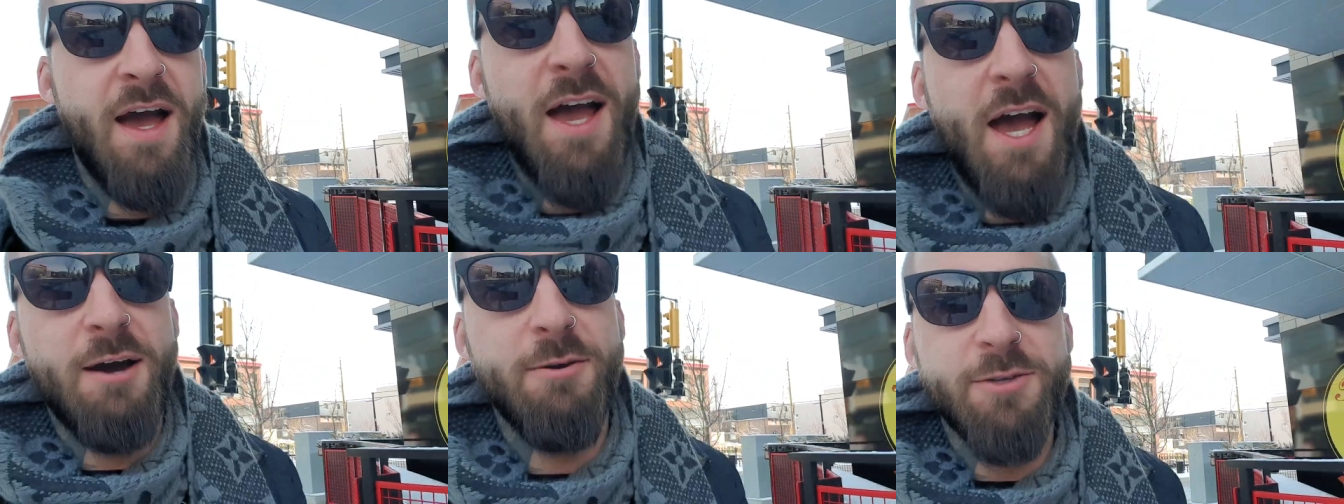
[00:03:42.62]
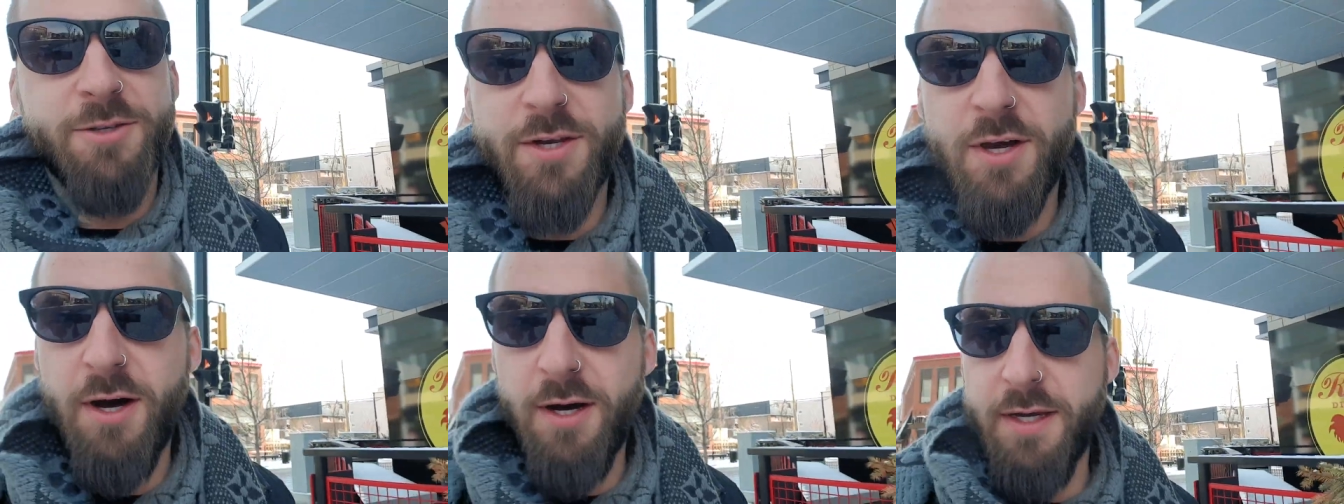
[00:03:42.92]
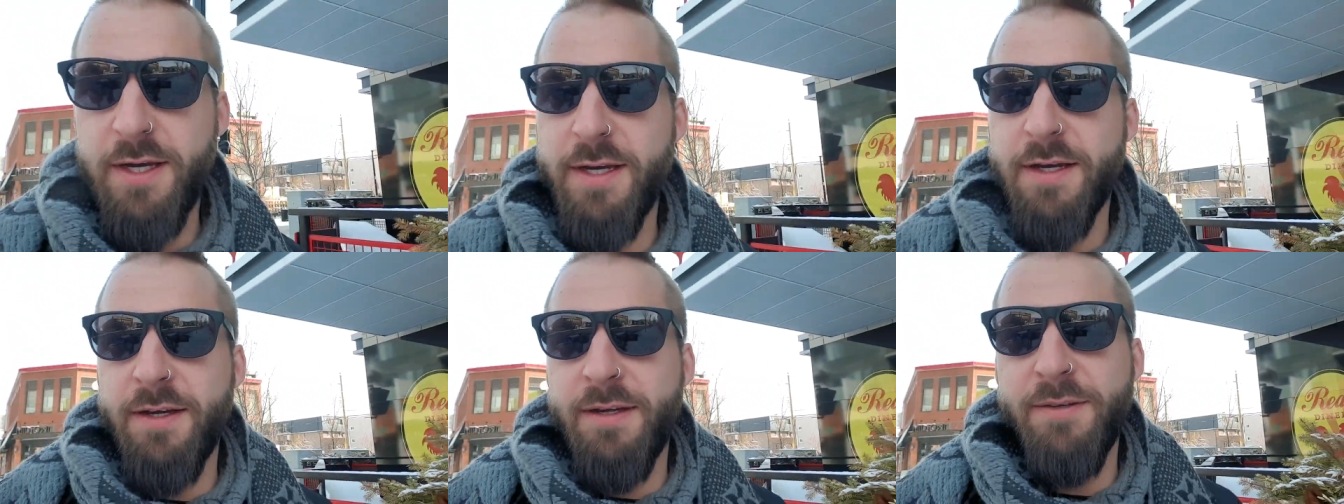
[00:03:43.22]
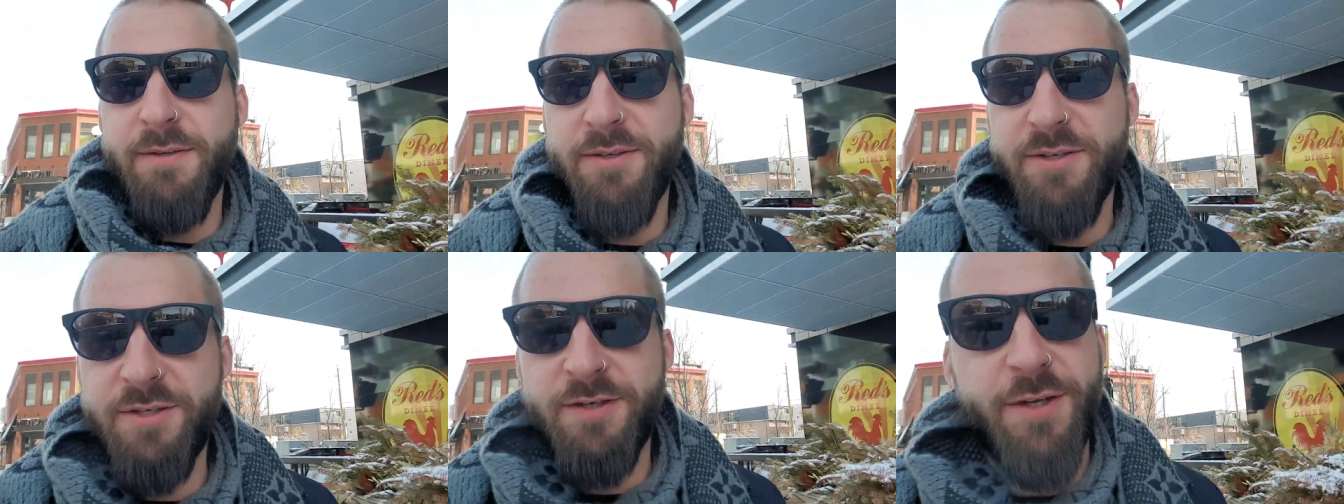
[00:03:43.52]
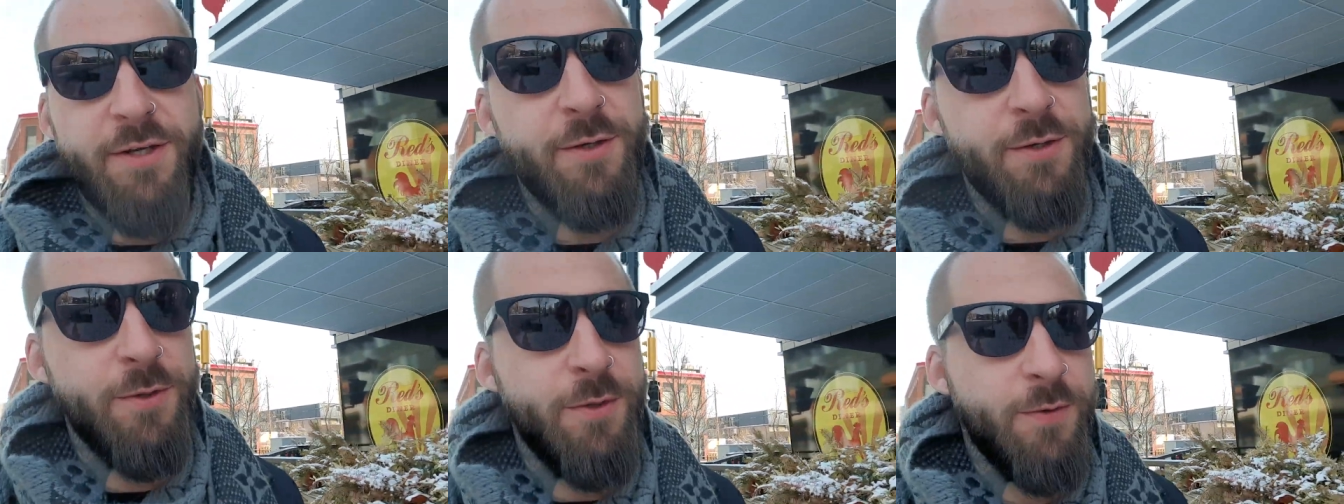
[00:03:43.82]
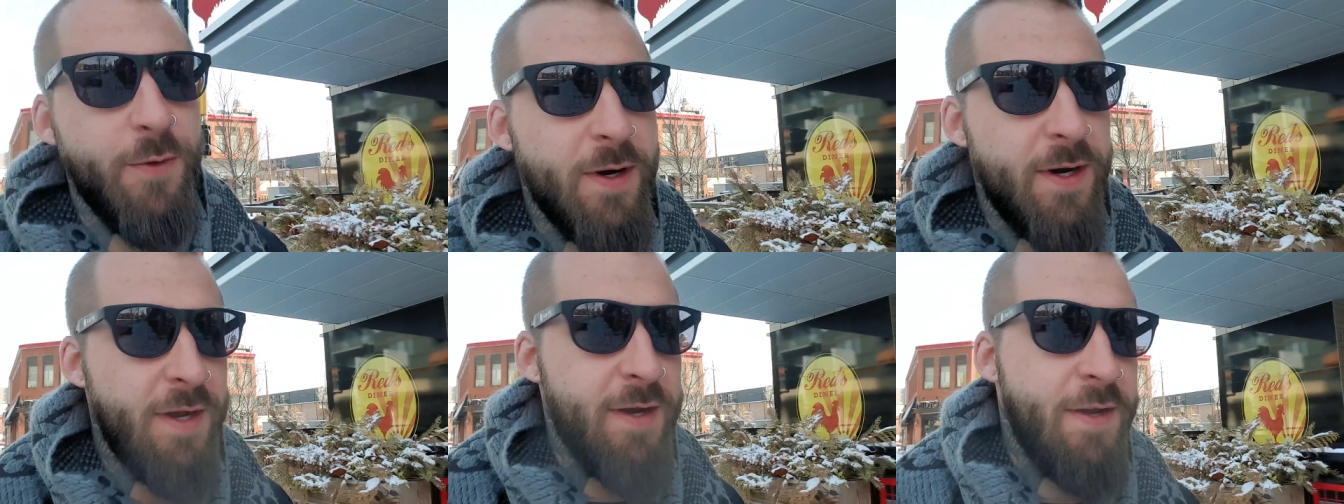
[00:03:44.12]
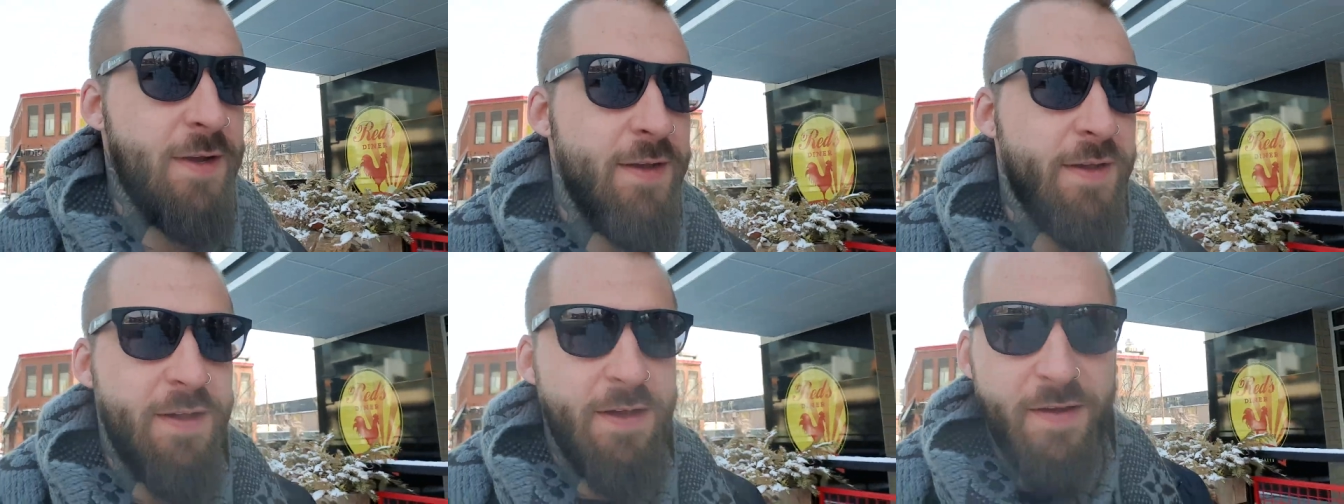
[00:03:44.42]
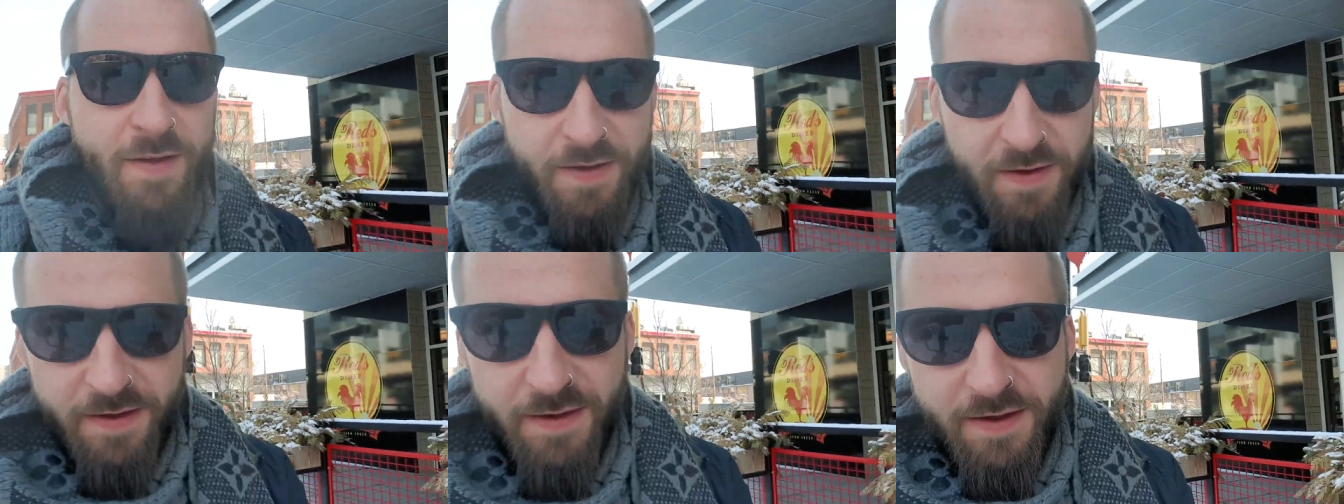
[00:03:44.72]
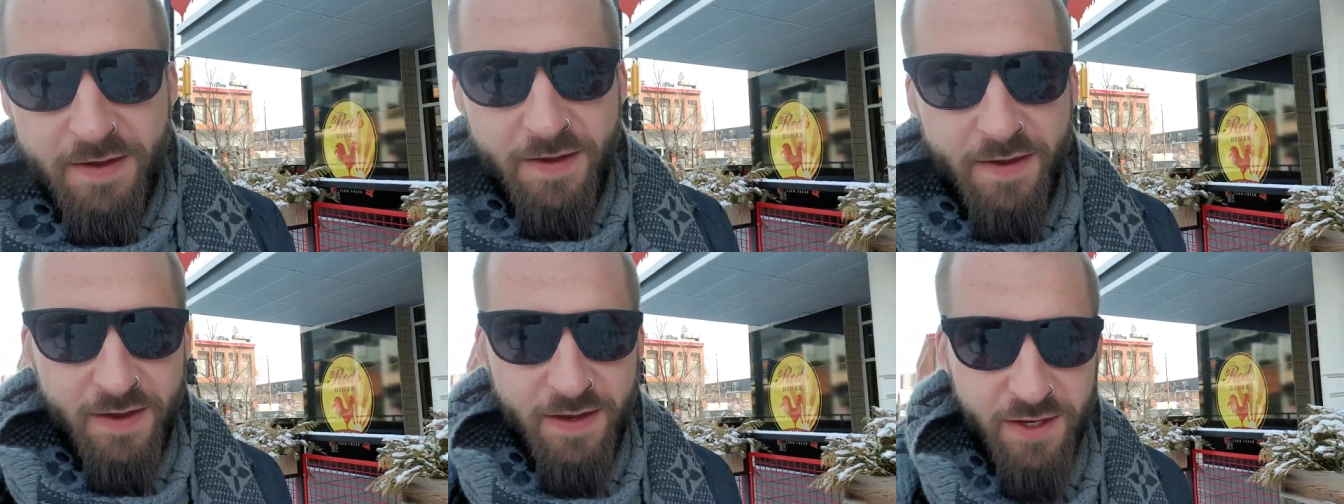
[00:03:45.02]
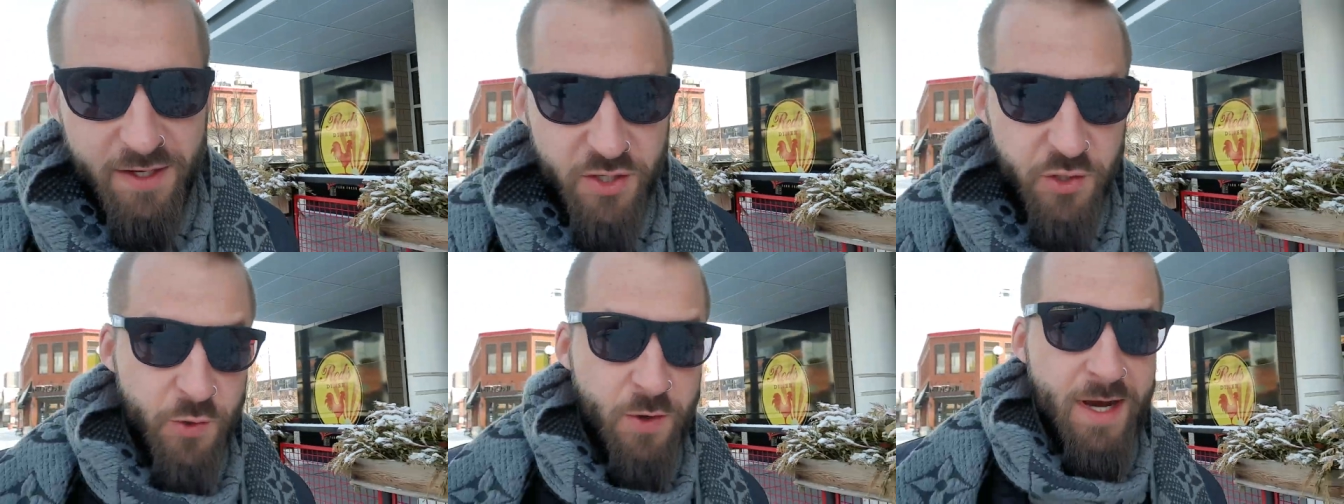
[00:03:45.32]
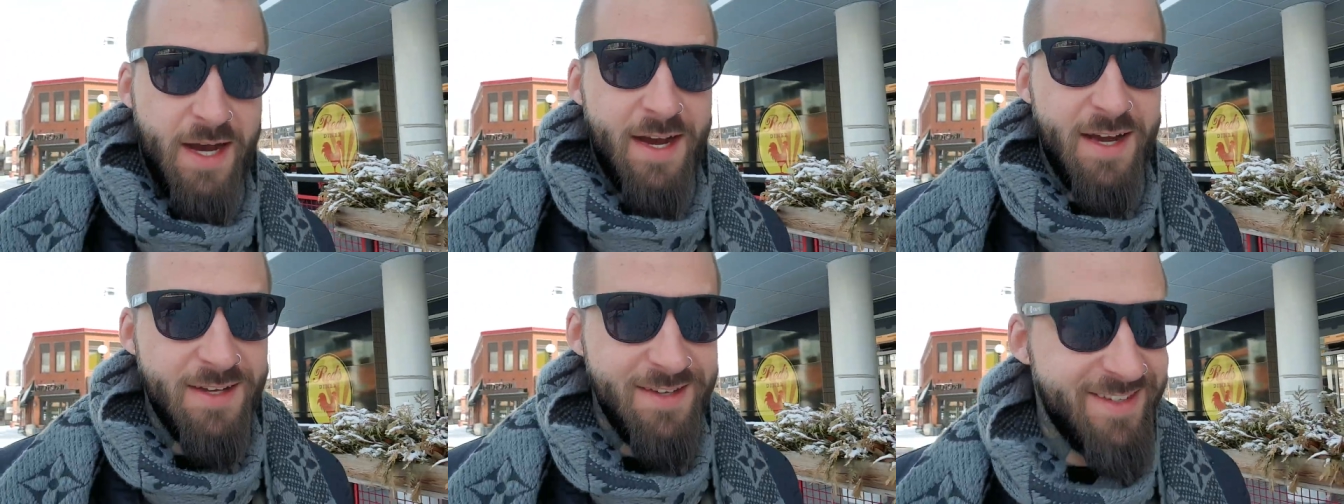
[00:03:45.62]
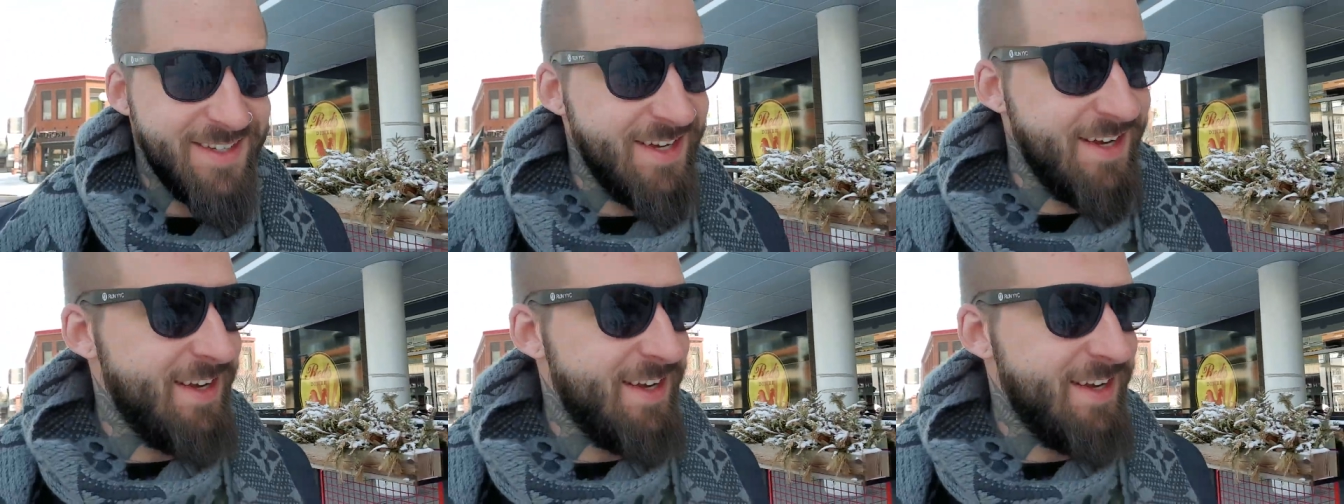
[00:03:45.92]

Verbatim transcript: I was talking to you guys